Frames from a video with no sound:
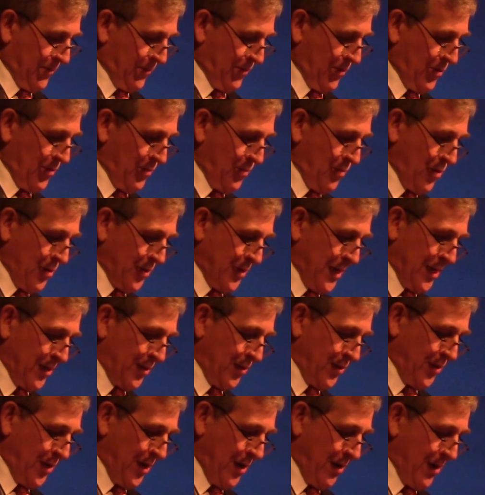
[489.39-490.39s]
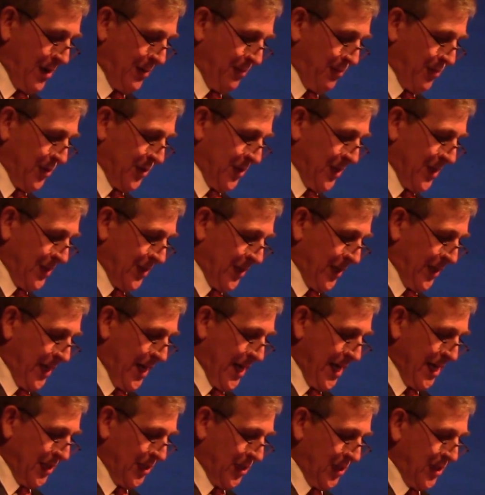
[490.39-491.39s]
Furthermore, Dr. Deering presents a
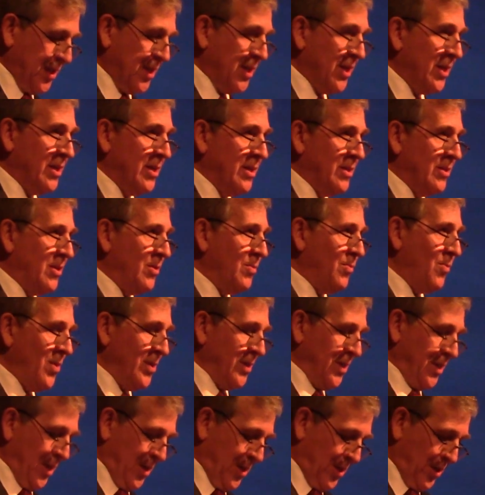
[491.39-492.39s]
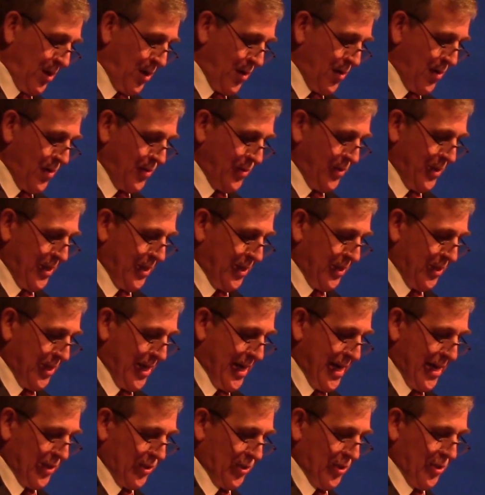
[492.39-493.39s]
case that one can learn these
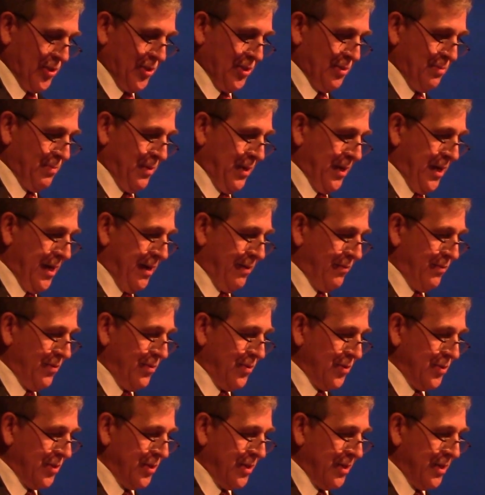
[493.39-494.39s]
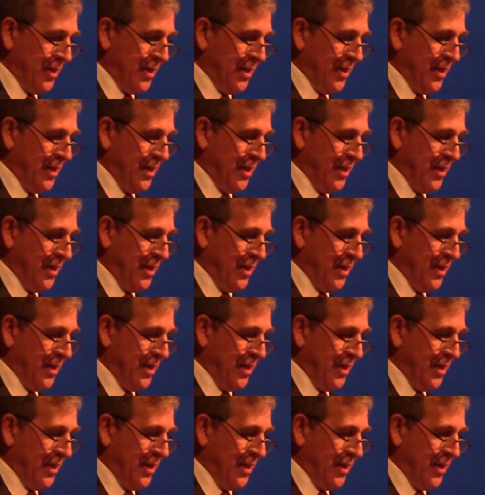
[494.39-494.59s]
actions and behaviors,